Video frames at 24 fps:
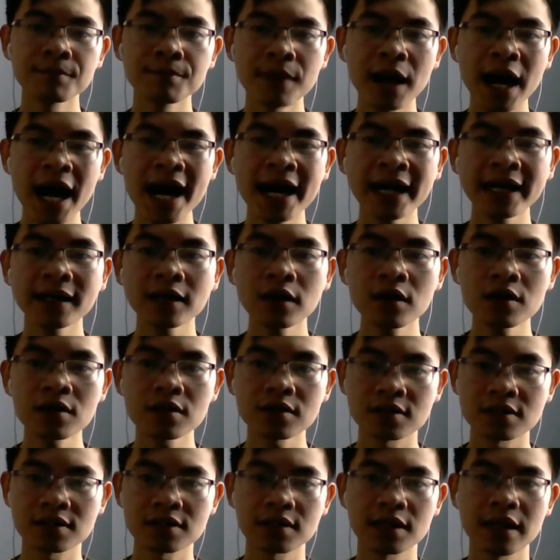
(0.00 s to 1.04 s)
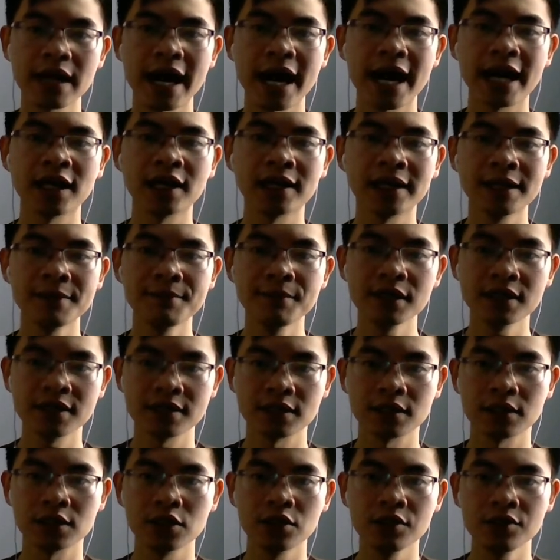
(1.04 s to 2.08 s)
High cost and
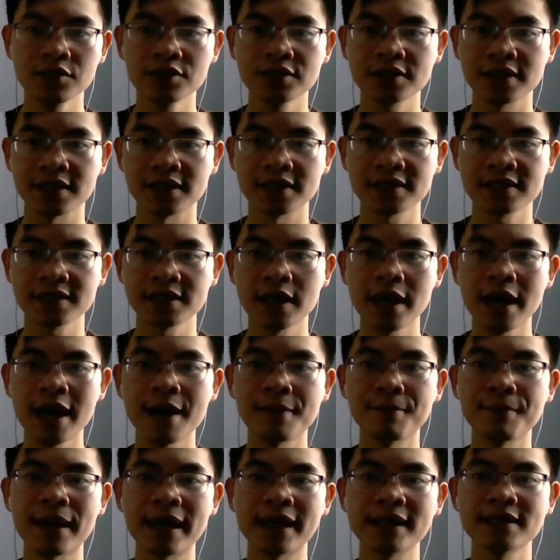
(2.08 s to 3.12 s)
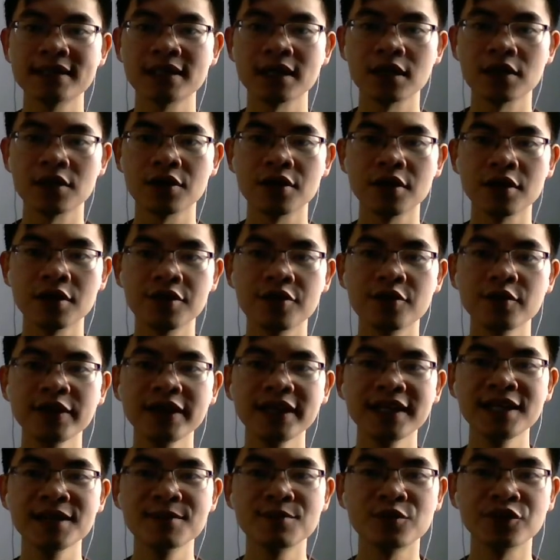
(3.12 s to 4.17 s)
limited uses meant the
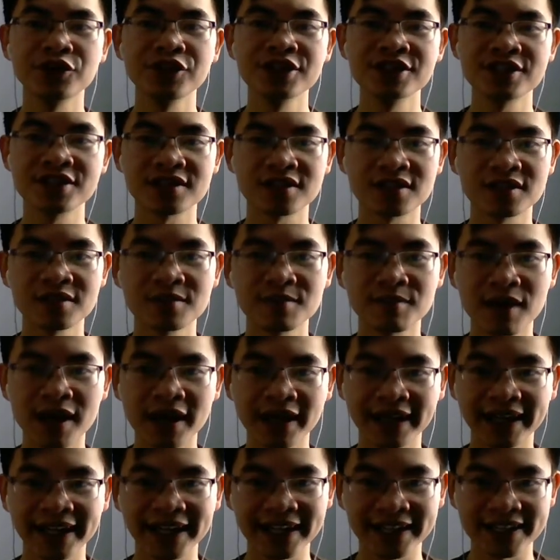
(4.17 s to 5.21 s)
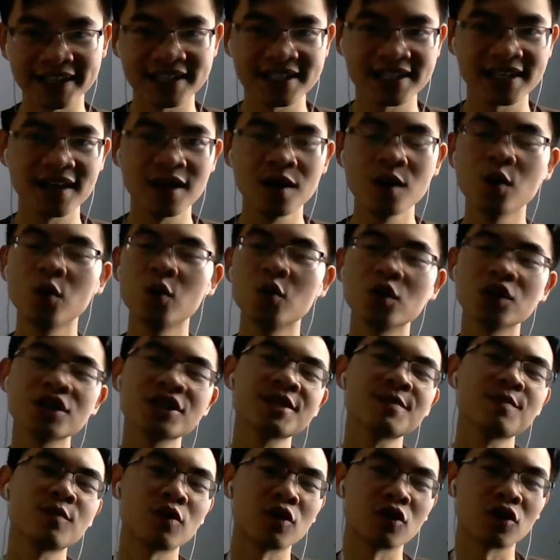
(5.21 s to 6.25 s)
3D printer market was
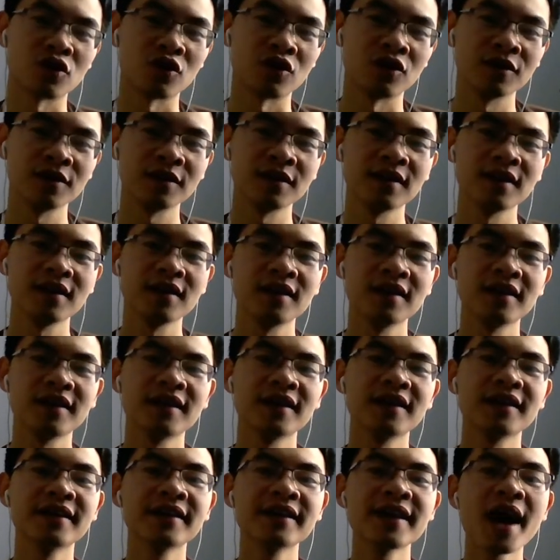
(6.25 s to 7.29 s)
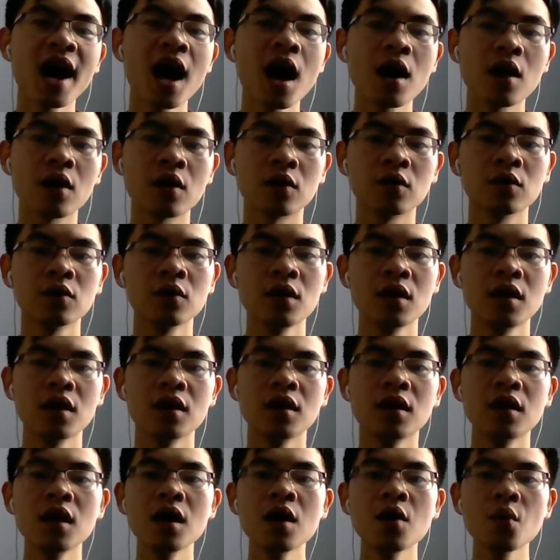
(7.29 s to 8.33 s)
small. Now,
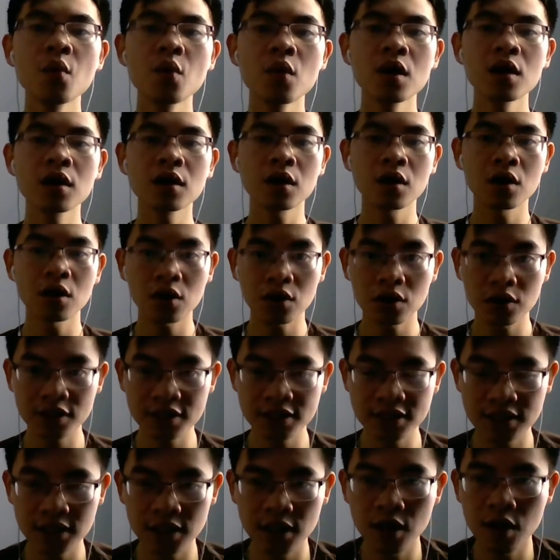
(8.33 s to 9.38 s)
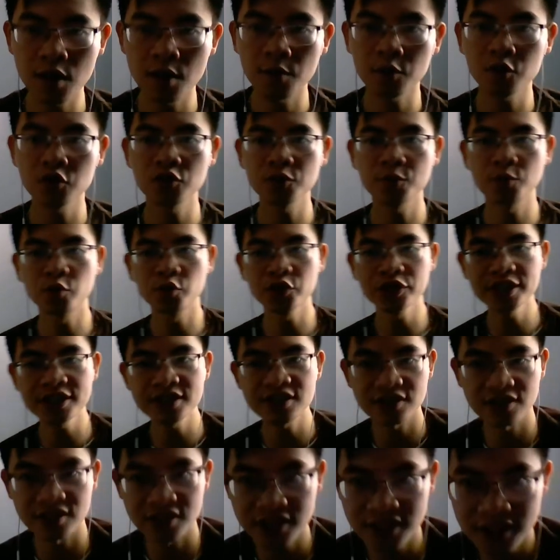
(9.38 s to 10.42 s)
lower cost
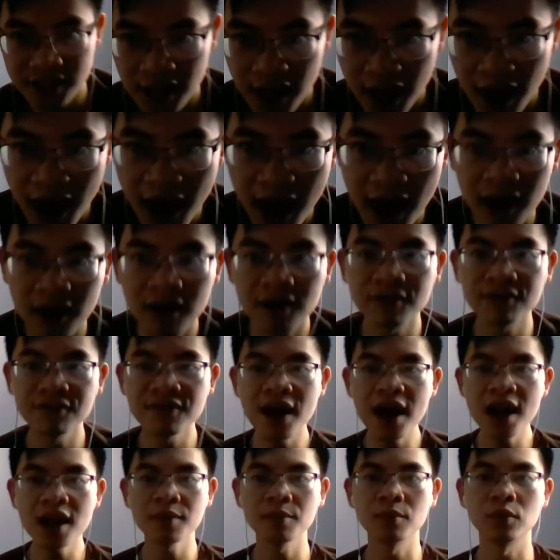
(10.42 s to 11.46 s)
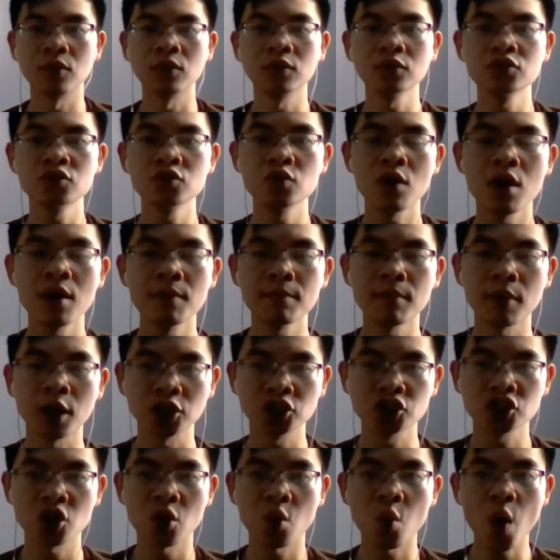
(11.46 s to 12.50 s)
printers are available to a
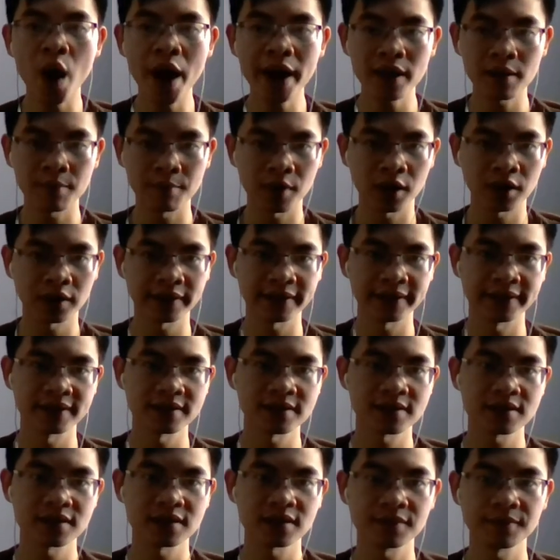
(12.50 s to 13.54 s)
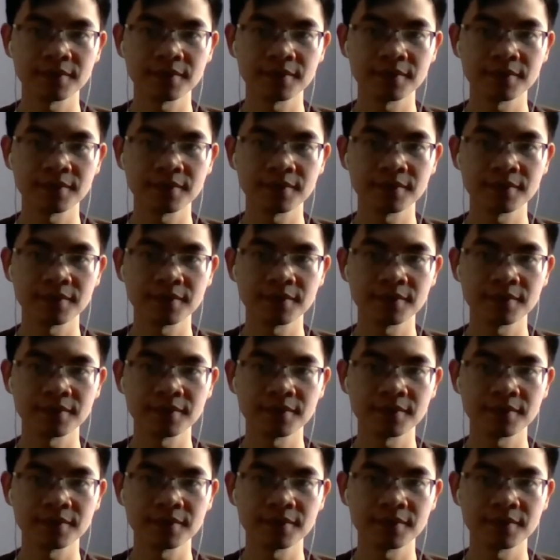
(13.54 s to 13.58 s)
much wider market,